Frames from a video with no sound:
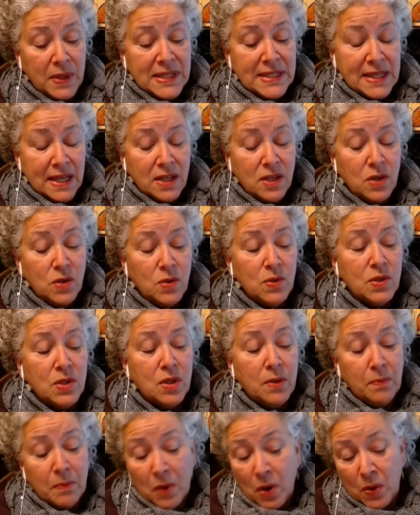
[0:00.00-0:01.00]
I use the
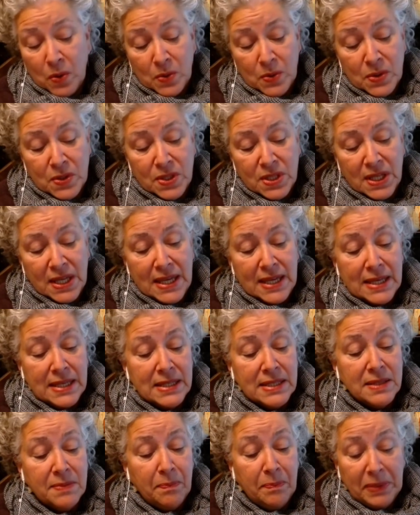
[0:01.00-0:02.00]
most
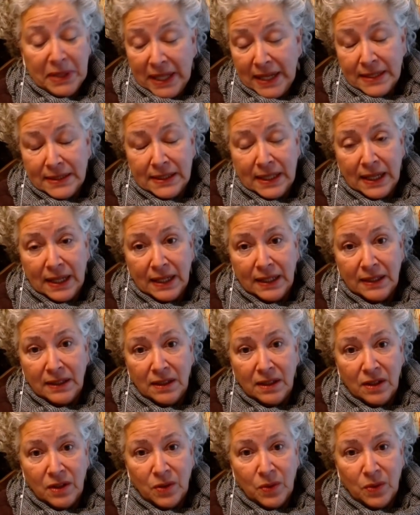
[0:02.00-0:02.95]
is plantain,